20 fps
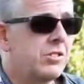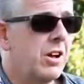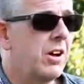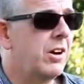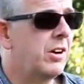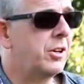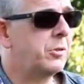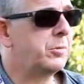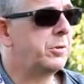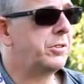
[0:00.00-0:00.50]

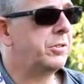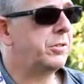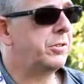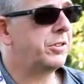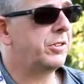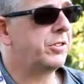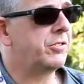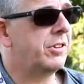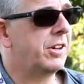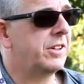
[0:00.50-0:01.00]
hard with new
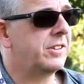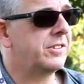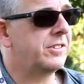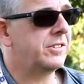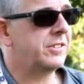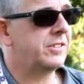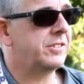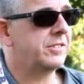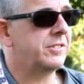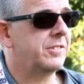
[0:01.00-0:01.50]

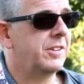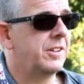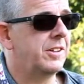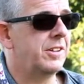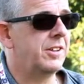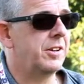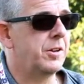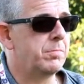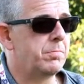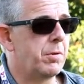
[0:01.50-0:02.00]
contractors,
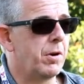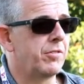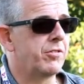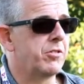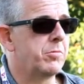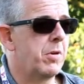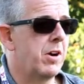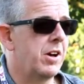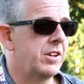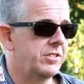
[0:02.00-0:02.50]
you know, both
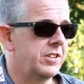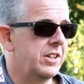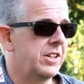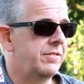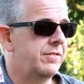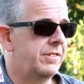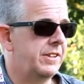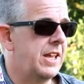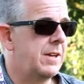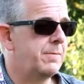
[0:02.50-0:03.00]
from our side
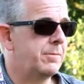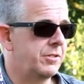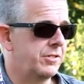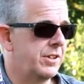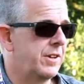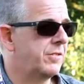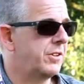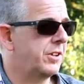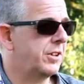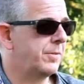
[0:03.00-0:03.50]
and for them, because
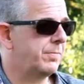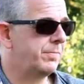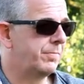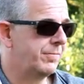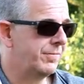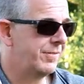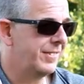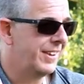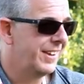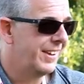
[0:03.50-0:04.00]

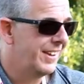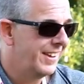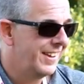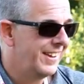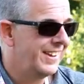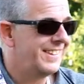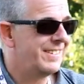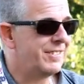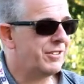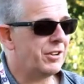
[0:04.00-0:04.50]

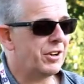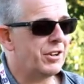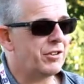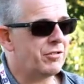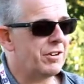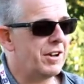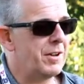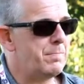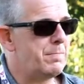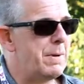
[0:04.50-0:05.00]
they've got to
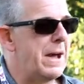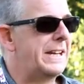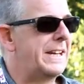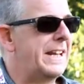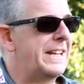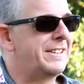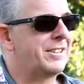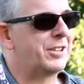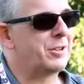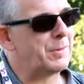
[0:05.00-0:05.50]
try and bed
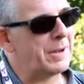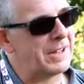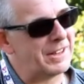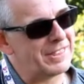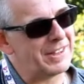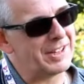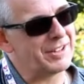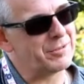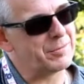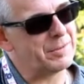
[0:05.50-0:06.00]
into the way
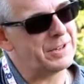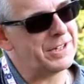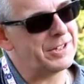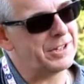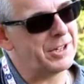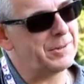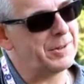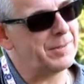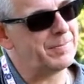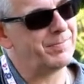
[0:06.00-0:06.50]
things we're
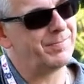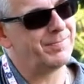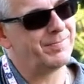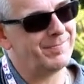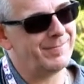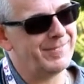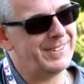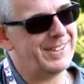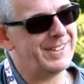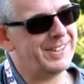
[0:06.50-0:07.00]
doing.
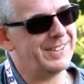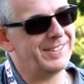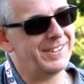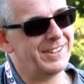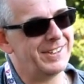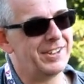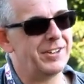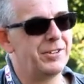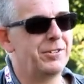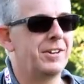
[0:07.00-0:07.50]
You know,
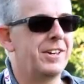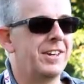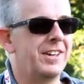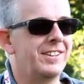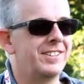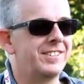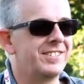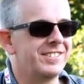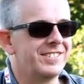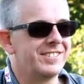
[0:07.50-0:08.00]
they're the new
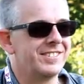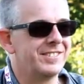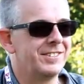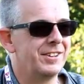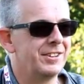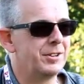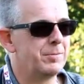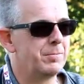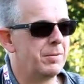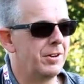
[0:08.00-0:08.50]
kids
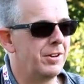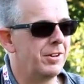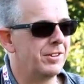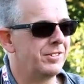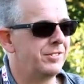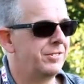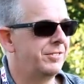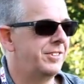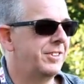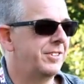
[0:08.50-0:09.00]
on the block,
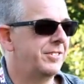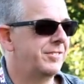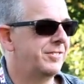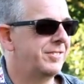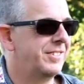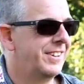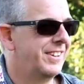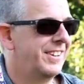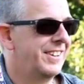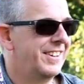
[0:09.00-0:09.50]
doing the
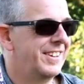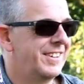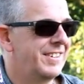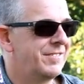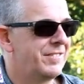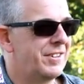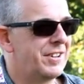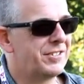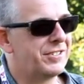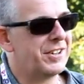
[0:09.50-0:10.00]

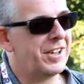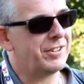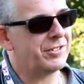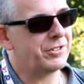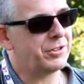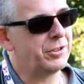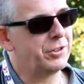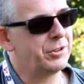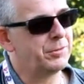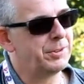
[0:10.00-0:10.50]
first day at
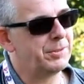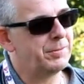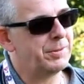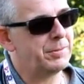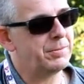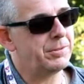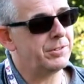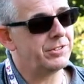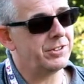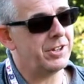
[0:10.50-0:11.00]
school with
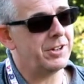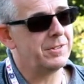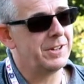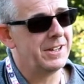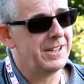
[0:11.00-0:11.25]
people. So